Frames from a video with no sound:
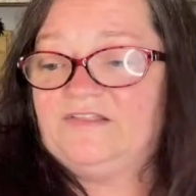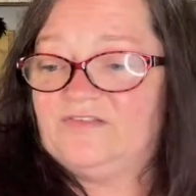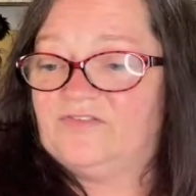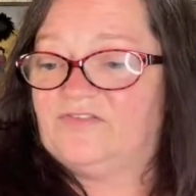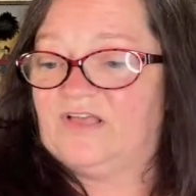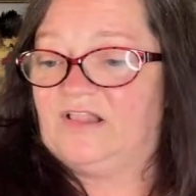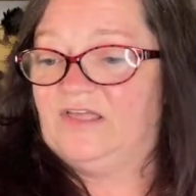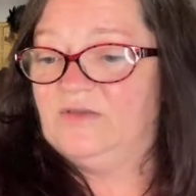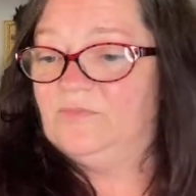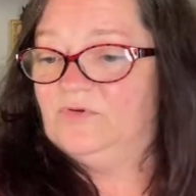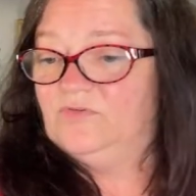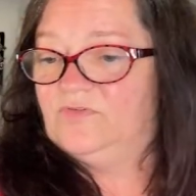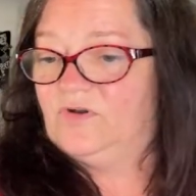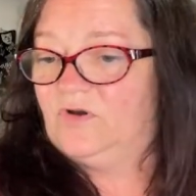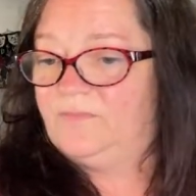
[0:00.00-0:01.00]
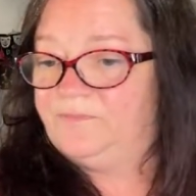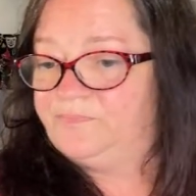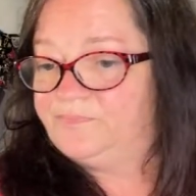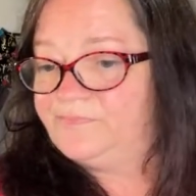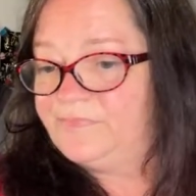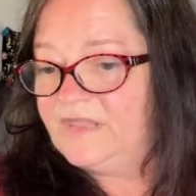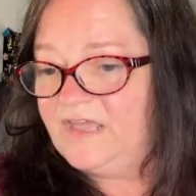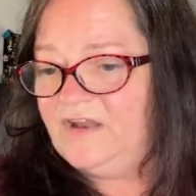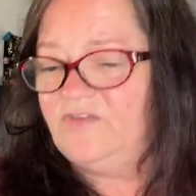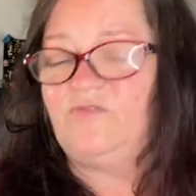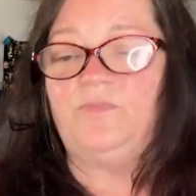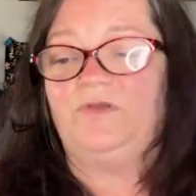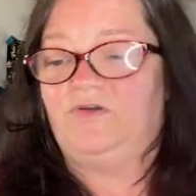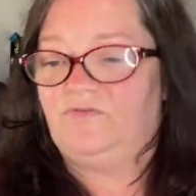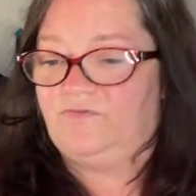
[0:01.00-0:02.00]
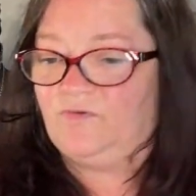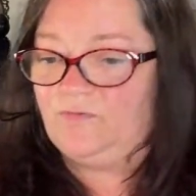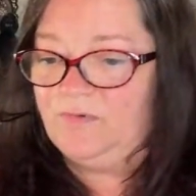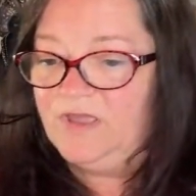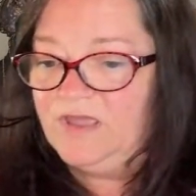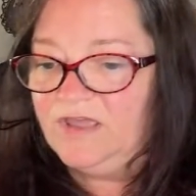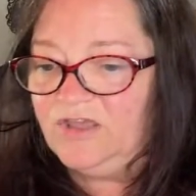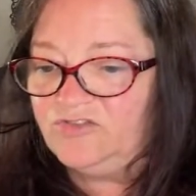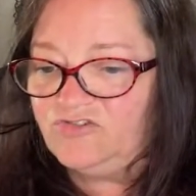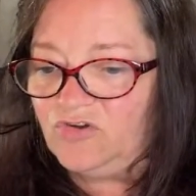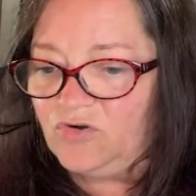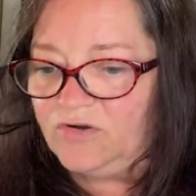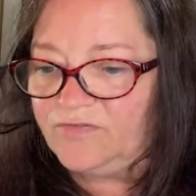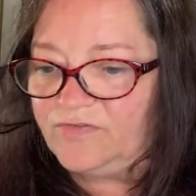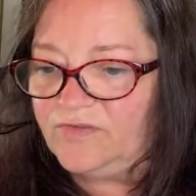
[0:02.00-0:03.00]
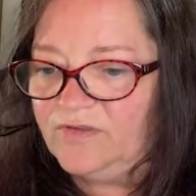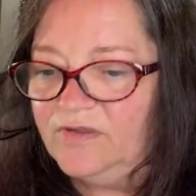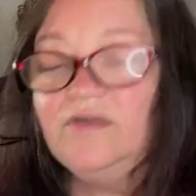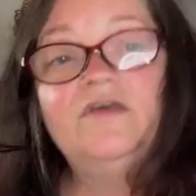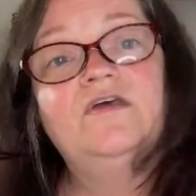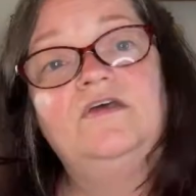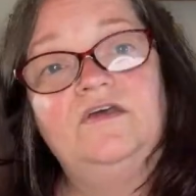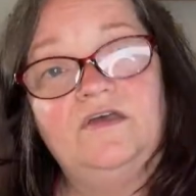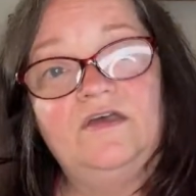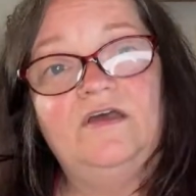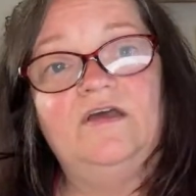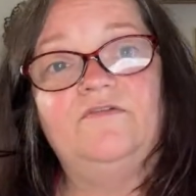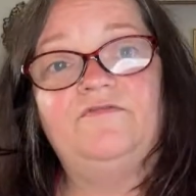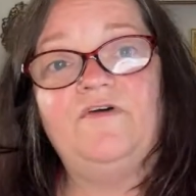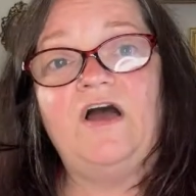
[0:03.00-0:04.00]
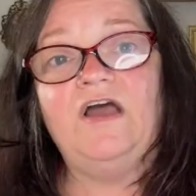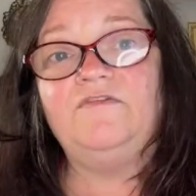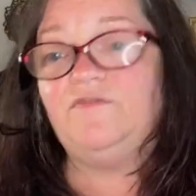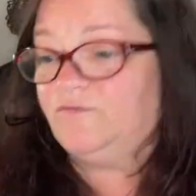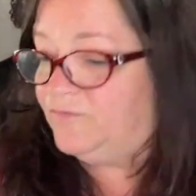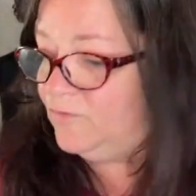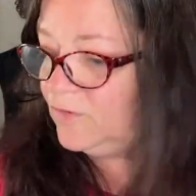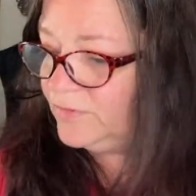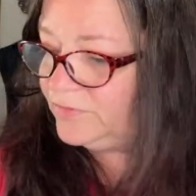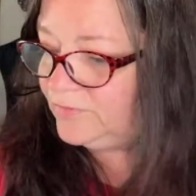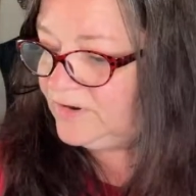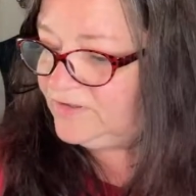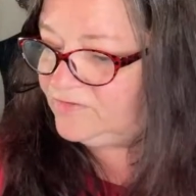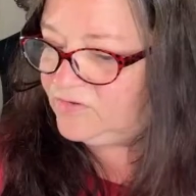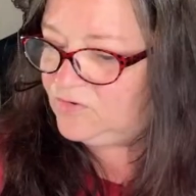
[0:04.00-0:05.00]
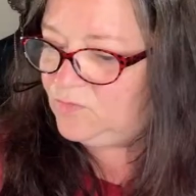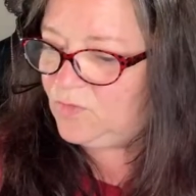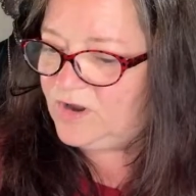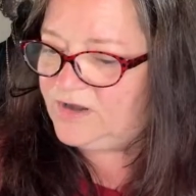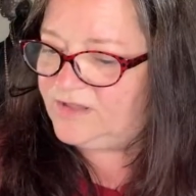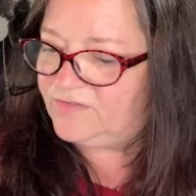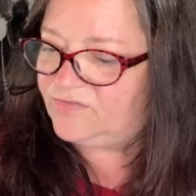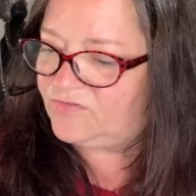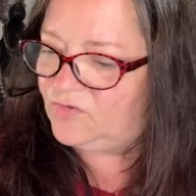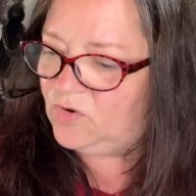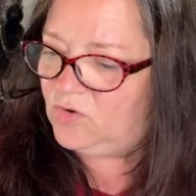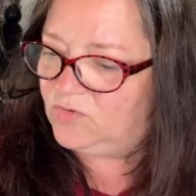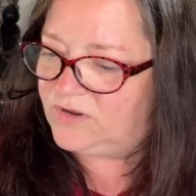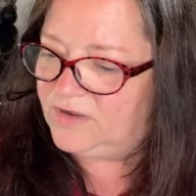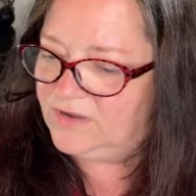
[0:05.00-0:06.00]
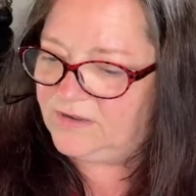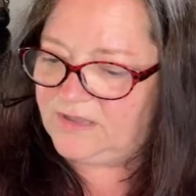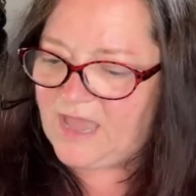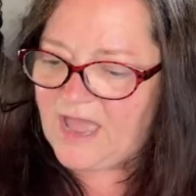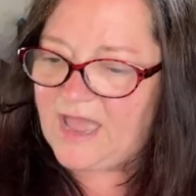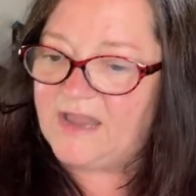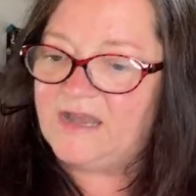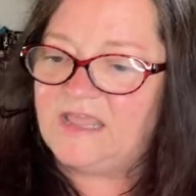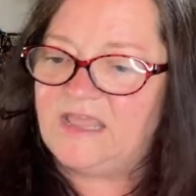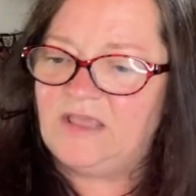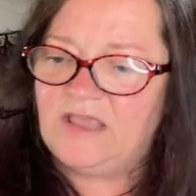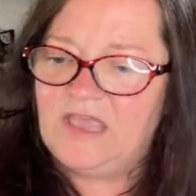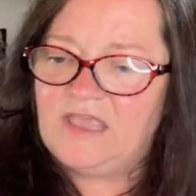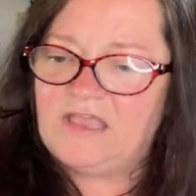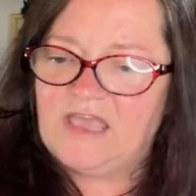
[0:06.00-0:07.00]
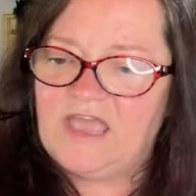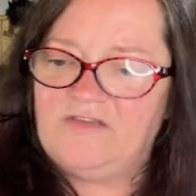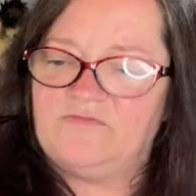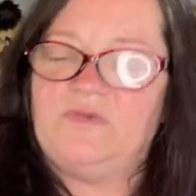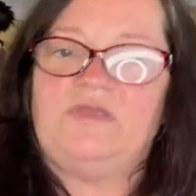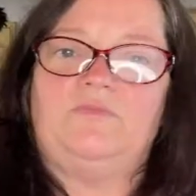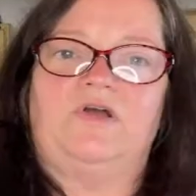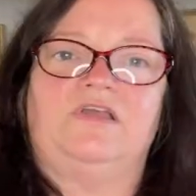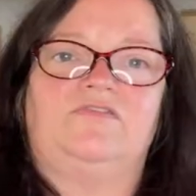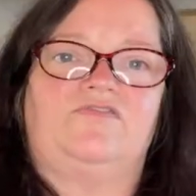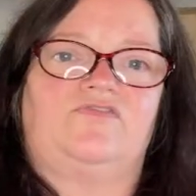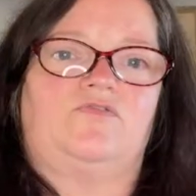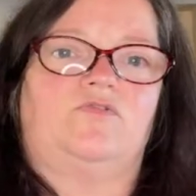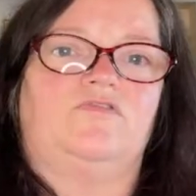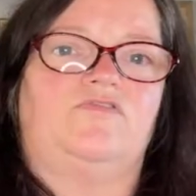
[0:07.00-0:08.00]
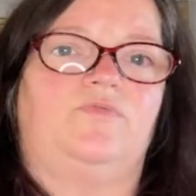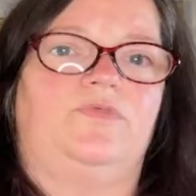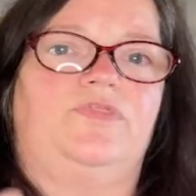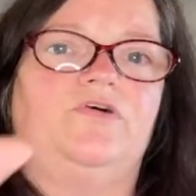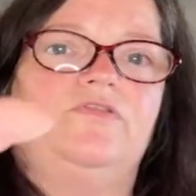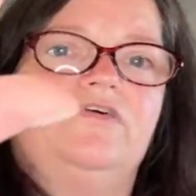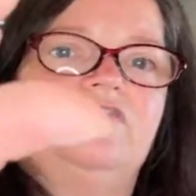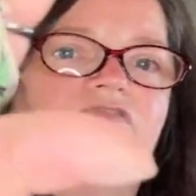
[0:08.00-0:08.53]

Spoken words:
to sell it and move it on. It is beautiful. It's yours. 5, 4, 3, 2, 1, and sold. Yeah, and he gave me my source with all that